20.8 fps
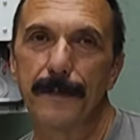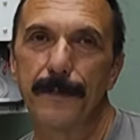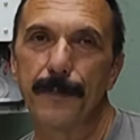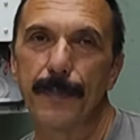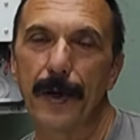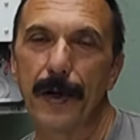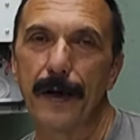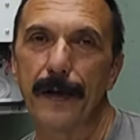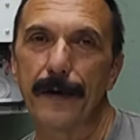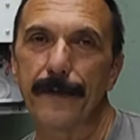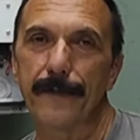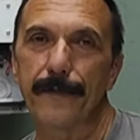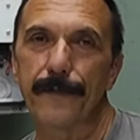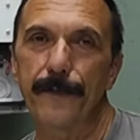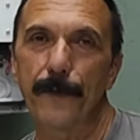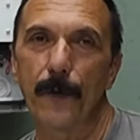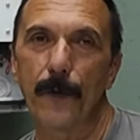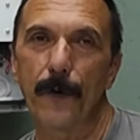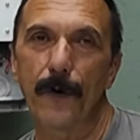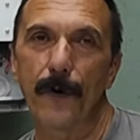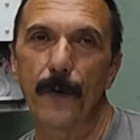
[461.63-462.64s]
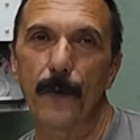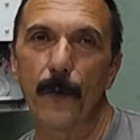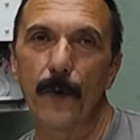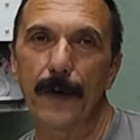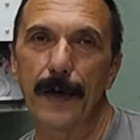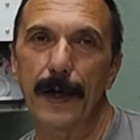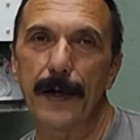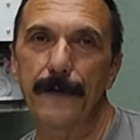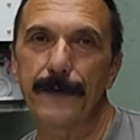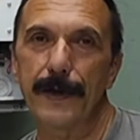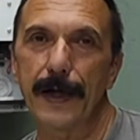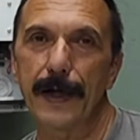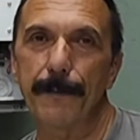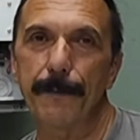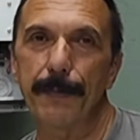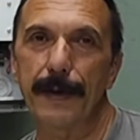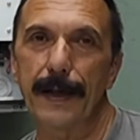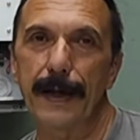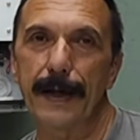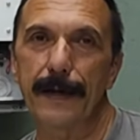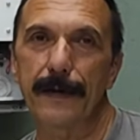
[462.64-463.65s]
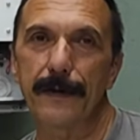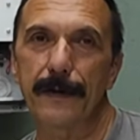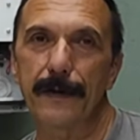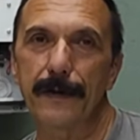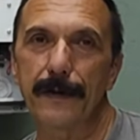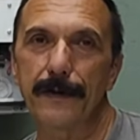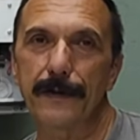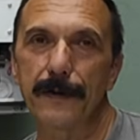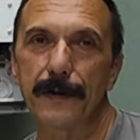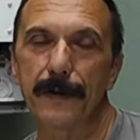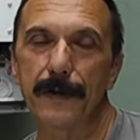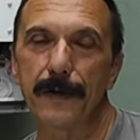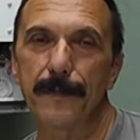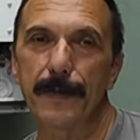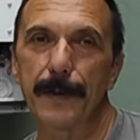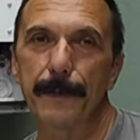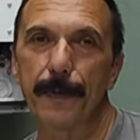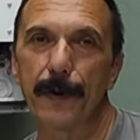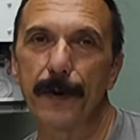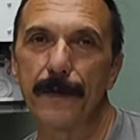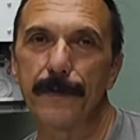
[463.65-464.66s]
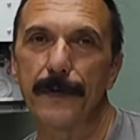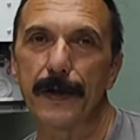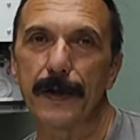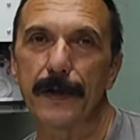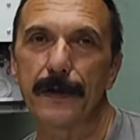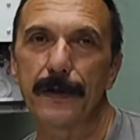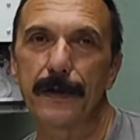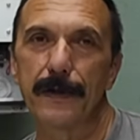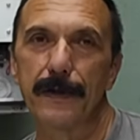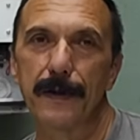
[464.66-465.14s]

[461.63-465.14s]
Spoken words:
But for what I've got planned, they're going to be perfect.